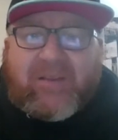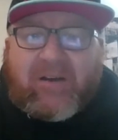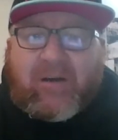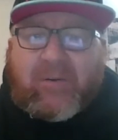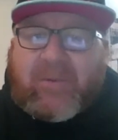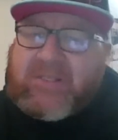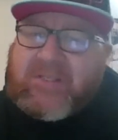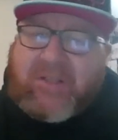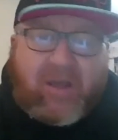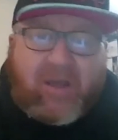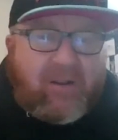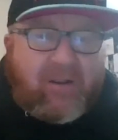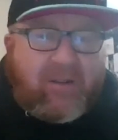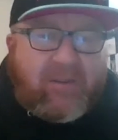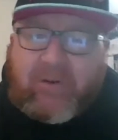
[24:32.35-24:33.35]
Um, it's
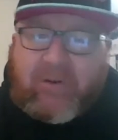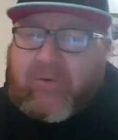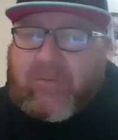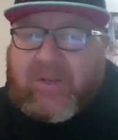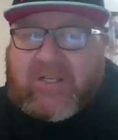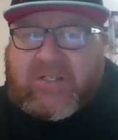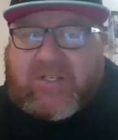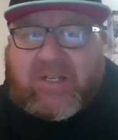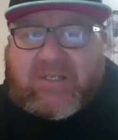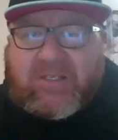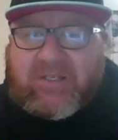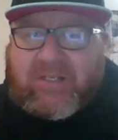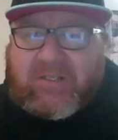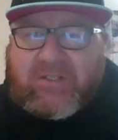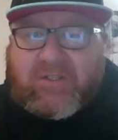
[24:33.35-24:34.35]
not on the ReverbNation I
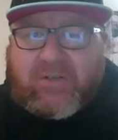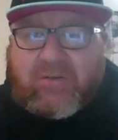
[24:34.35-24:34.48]
sent